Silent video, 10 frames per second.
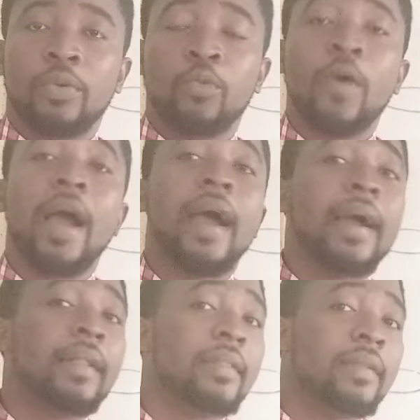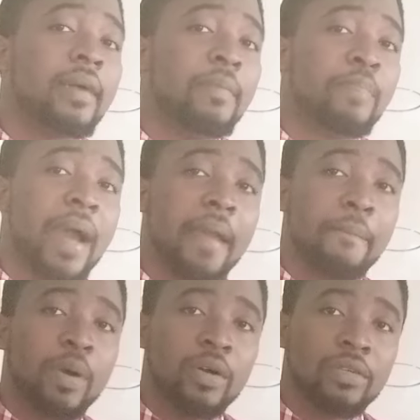while
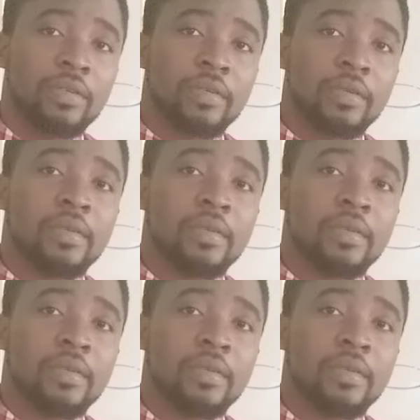pi bond